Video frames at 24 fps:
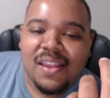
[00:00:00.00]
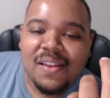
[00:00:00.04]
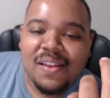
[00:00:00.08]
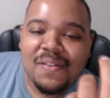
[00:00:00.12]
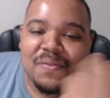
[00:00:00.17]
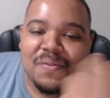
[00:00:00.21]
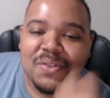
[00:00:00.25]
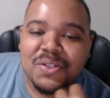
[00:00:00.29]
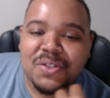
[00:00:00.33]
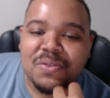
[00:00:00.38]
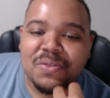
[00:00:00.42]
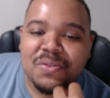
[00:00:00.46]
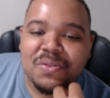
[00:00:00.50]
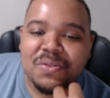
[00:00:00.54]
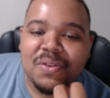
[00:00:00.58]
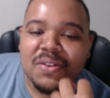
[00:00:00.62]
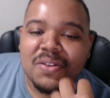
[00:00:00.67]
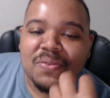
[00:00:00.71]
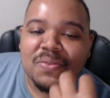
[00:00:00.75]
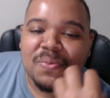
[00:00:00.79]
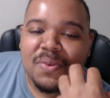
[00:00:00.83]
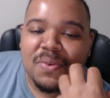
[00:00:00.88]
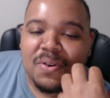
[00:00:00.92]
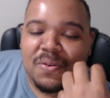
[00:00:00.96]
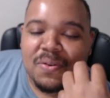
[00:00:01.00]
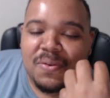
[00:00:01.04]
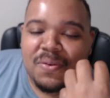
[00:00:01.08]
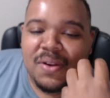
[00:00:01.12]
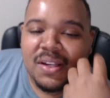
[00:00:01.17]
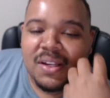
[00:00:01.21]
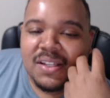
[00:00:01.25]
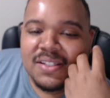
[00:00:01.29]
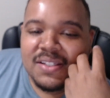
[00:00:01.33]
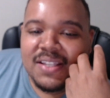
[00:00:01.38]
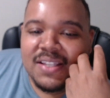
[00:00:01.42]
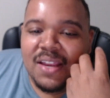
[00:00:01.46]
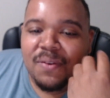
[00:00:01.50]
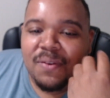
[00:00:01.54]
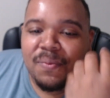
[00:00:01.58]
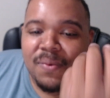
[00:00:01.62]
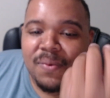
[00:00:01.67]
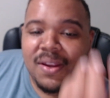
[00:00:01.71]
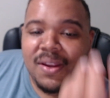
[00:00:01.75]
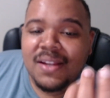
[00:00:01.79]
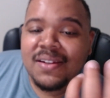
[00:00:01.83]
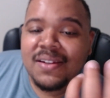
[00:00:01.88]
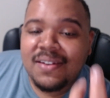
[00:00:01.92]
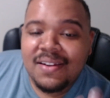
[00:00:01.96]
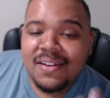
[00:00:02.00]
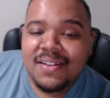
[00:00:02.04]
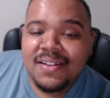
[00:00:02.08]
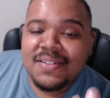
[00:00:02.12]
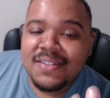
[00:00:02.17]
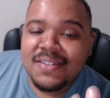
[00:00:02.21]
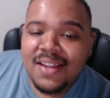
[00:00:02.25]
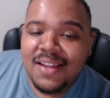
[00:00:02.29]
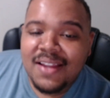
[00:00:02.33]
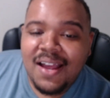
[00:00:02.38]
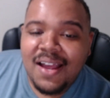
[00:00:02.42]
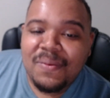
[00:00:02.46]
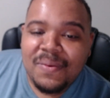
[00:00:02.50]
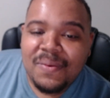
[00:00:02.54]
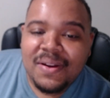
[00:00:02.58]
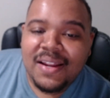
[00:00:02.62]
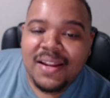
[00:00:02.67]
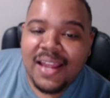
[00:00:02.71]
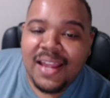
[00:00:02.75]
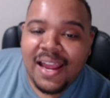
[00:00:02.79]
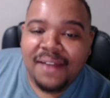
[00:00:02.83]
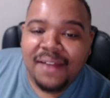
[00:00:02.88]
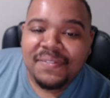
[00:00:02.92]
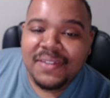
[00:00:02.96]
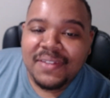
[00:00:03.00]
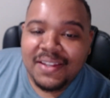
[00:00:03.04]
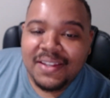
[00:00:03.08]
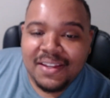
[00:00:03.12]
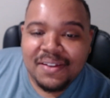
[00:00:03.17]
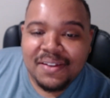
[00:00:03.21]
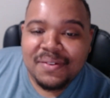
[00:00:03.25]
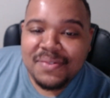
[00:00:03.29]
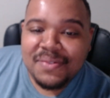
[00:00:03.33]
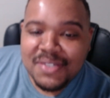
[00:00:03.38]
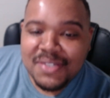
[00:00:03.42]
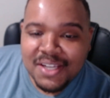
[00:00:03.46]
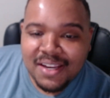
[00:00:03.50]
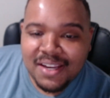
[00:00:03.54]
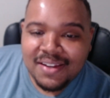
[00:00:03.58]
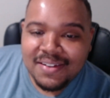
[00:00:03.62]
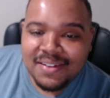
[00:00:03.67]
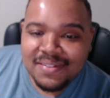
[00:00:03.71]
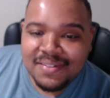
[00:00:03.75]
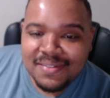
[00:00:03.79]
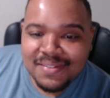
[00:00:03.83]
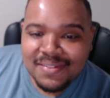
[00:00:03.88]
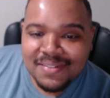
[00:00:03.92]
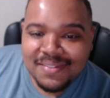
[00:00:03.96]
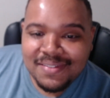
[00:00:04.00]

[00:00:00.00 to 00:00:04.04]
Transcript: what you notice real quick is that Rick does not want to have to kill Jadis.